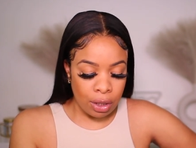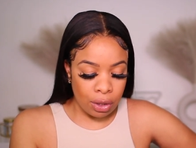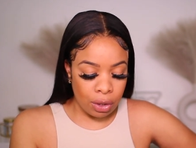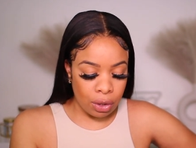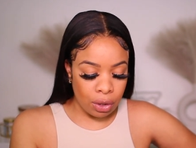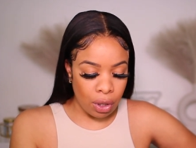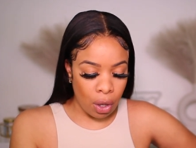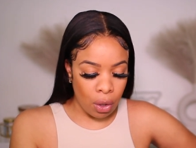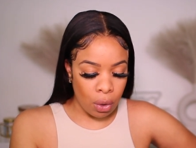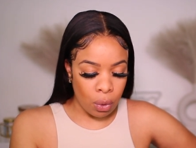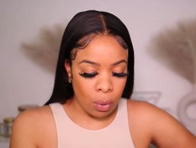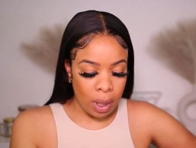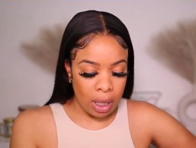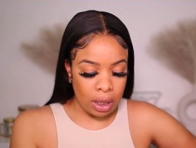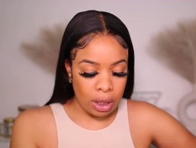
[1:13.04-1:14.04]

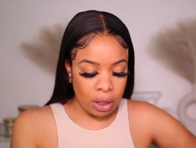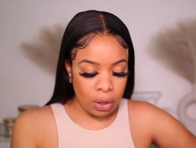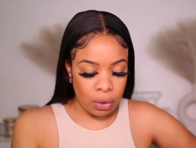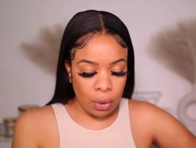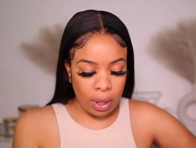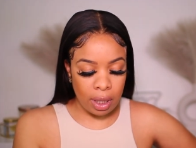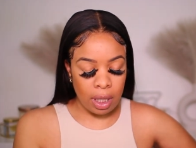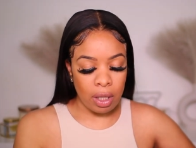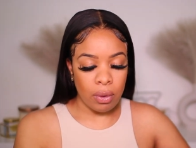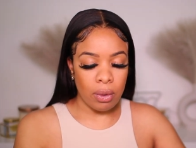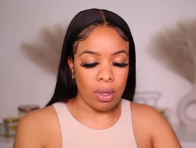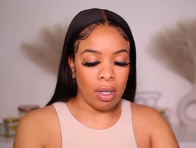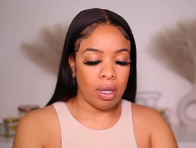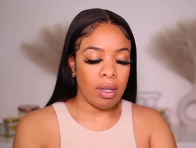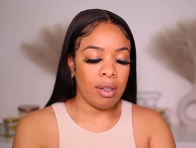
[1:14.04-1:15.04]
So starting
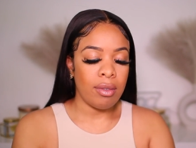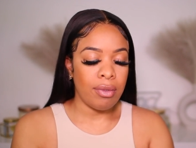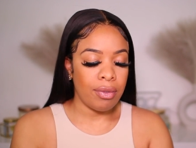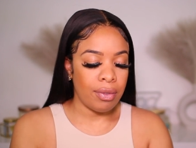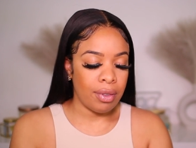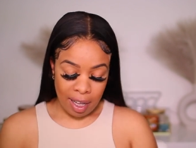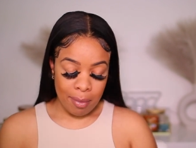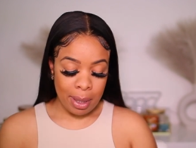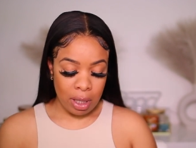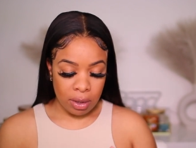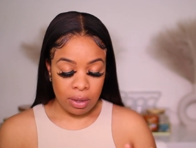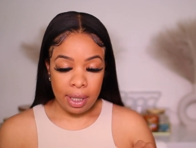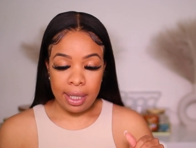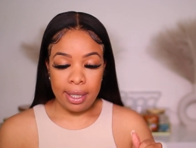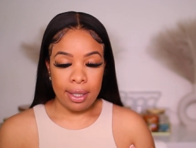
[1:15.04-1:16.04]
off, I have my
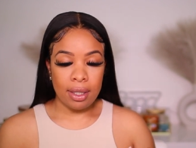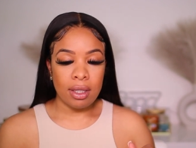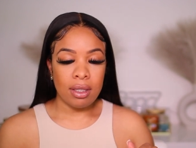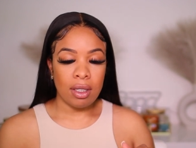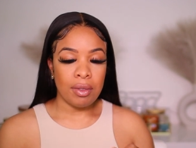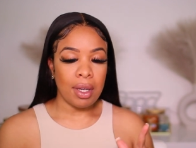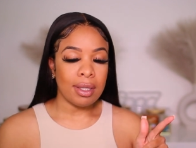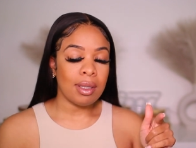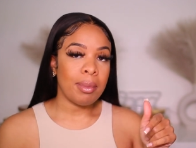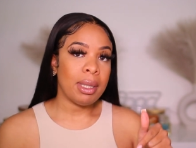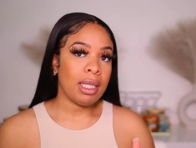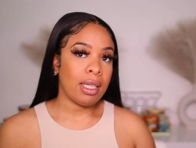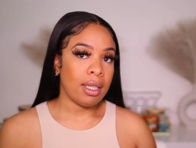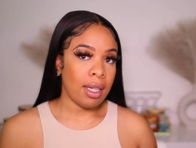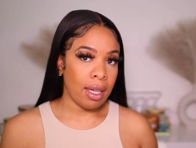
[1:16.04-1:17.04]
notes right here. So y'all see me
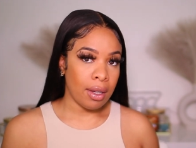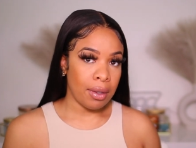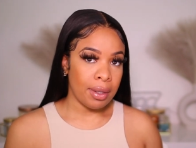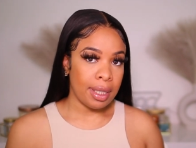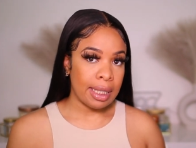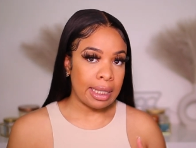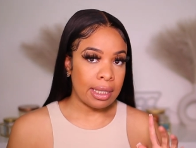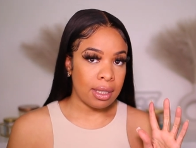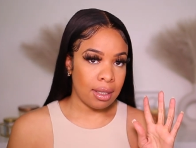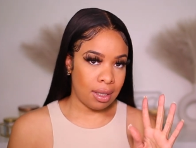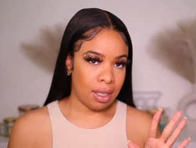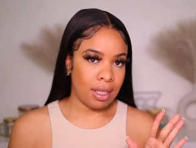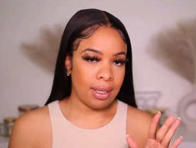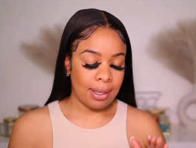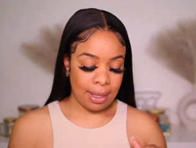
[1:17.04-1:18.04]
looking down. It's
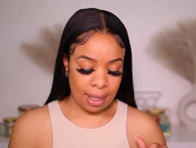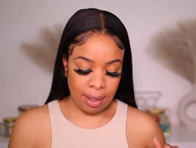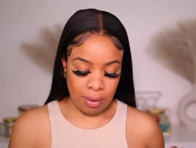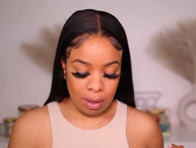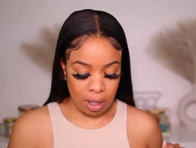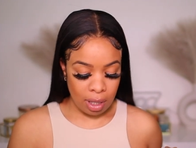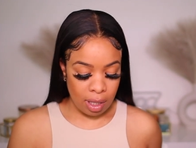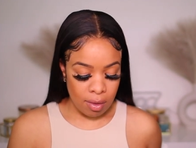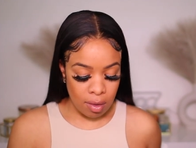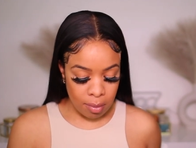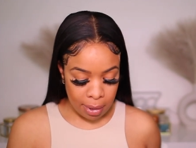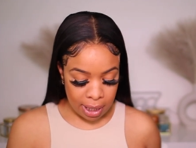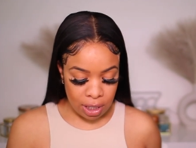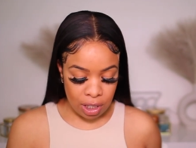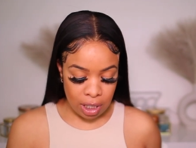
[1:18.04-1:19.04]
just to give you all the
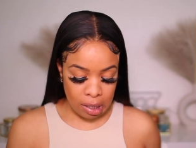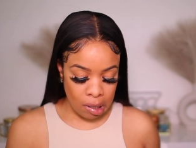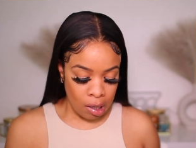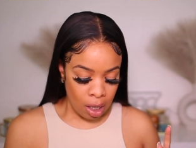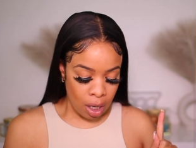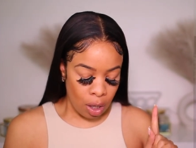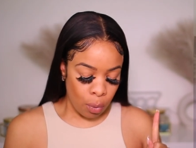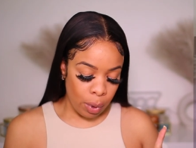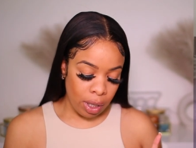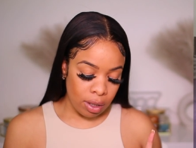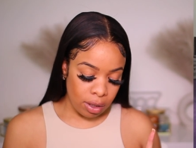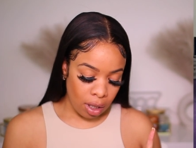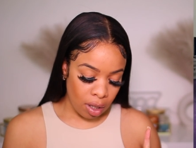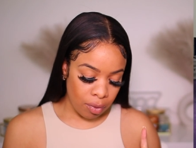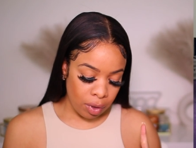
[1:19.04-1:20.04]
information. We're gonna
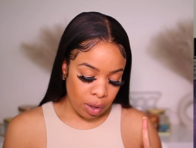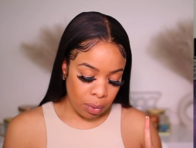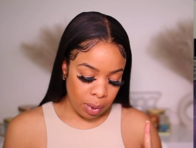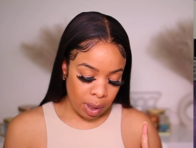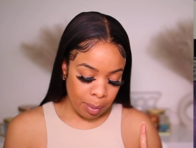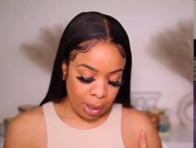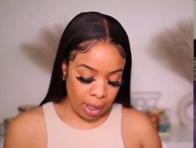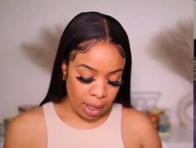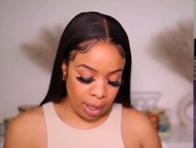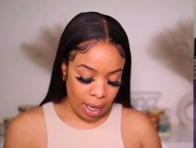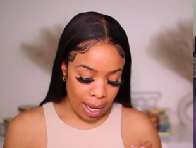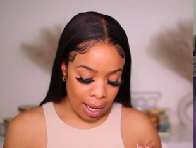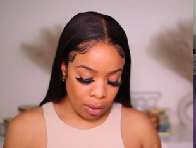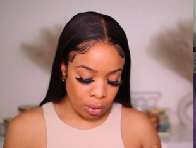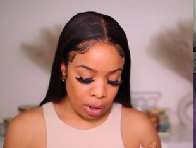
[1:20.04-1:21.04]
start off with the rib cut
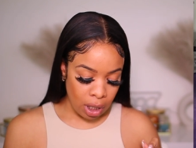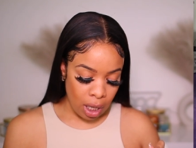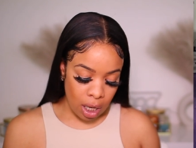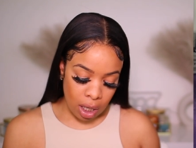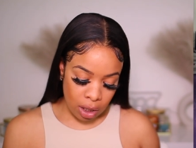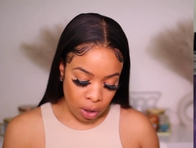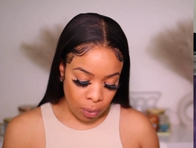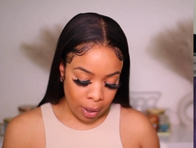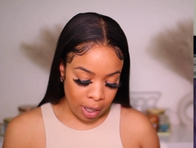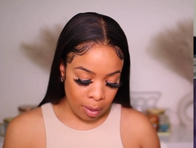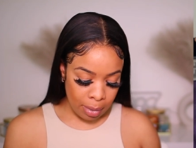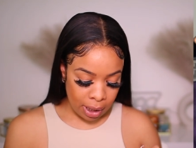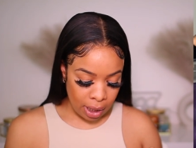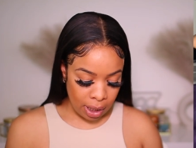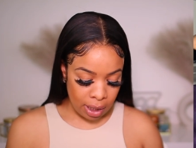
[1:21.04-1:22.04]
out underwire
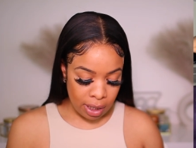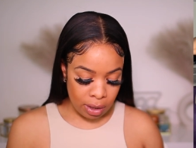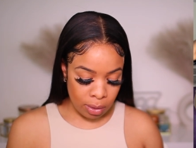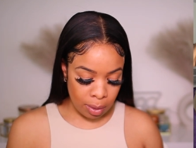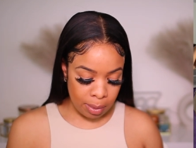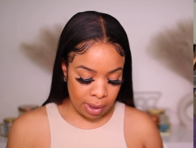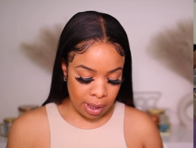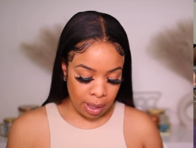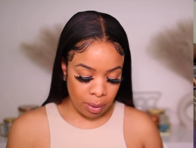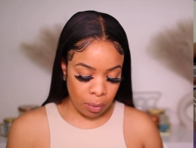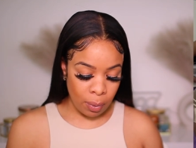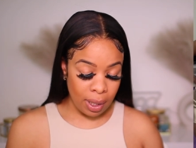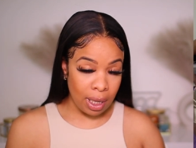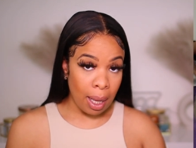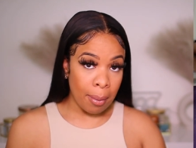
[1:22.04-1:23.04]
bikini swim set
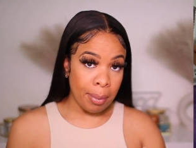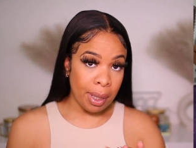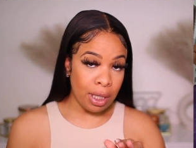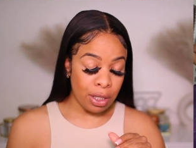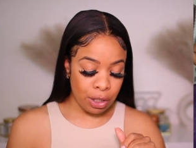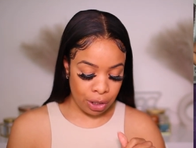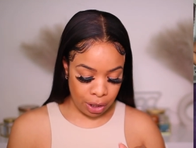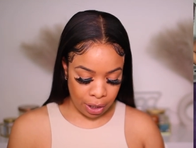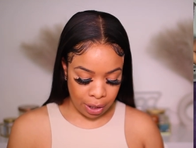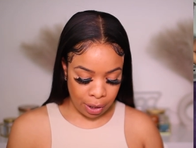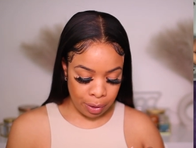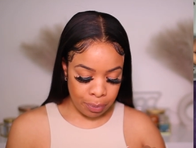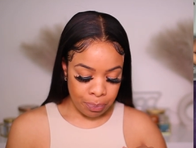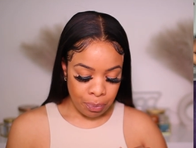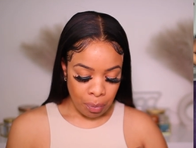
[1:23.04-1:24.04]
with beach
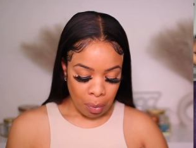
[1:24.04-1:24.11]
skirt.